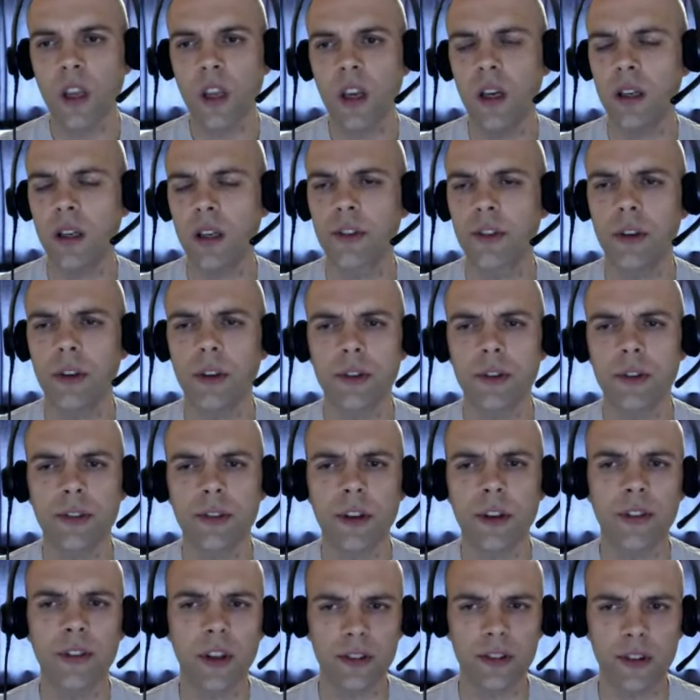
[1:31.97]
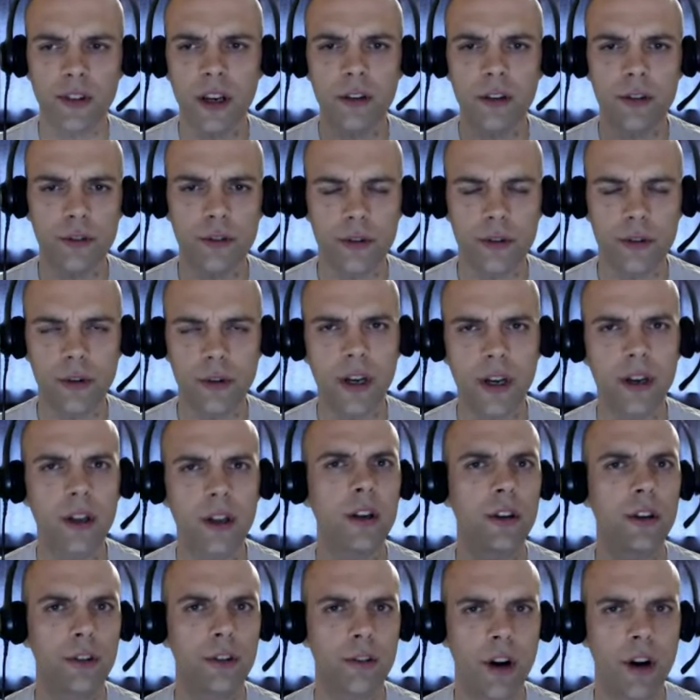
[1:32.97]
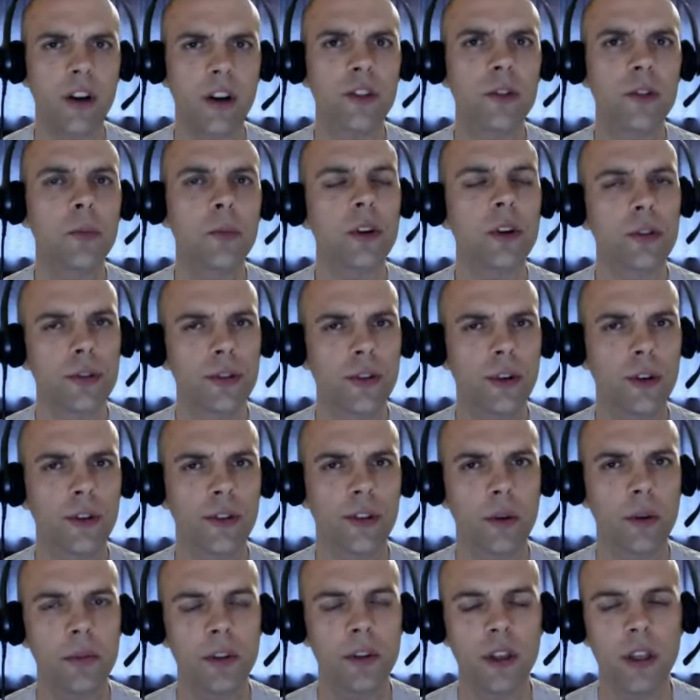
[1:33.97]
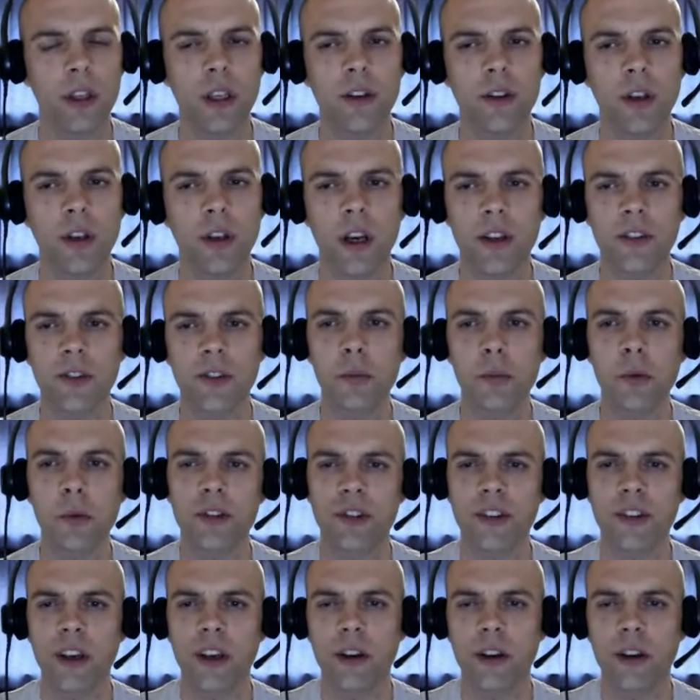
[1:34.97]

So you'll see things like Griddle and Grails, but also some of the smaller scale